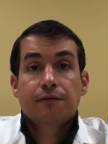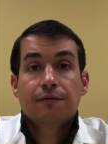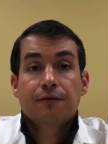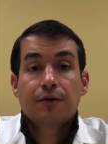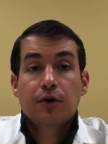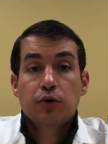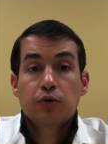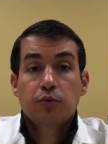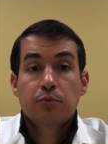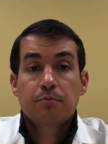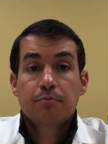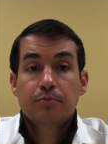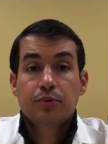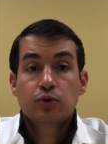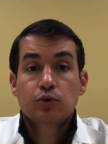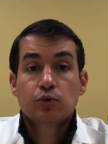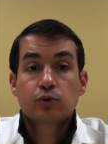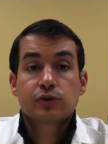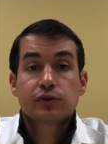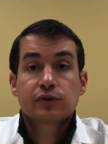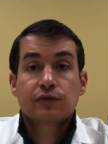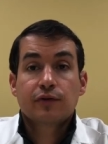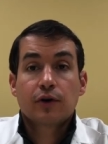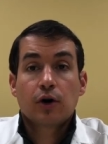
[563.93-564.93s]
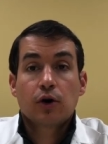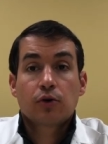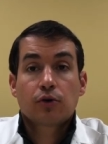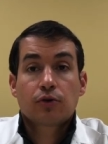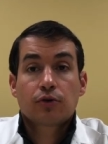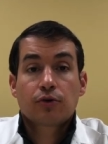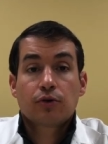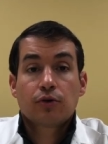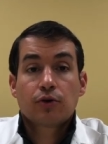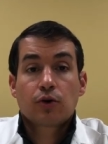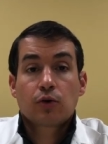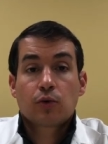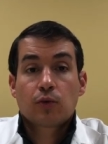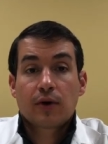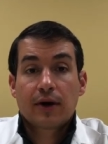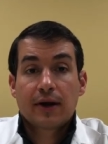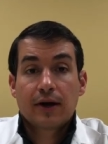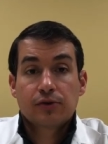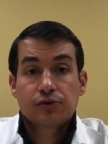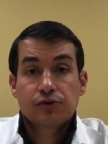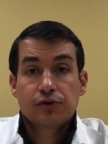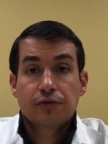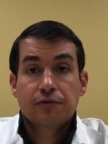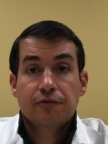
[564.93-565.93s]
foam boots velcroed
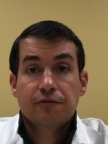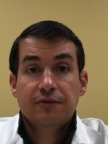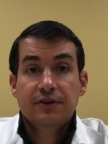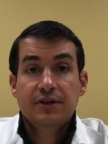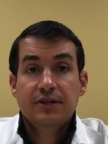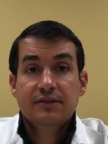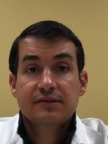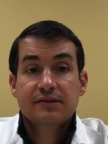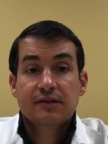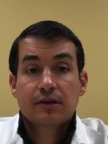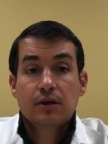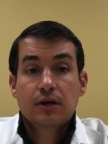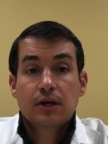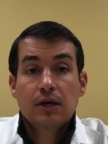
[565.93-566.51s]
around your feet,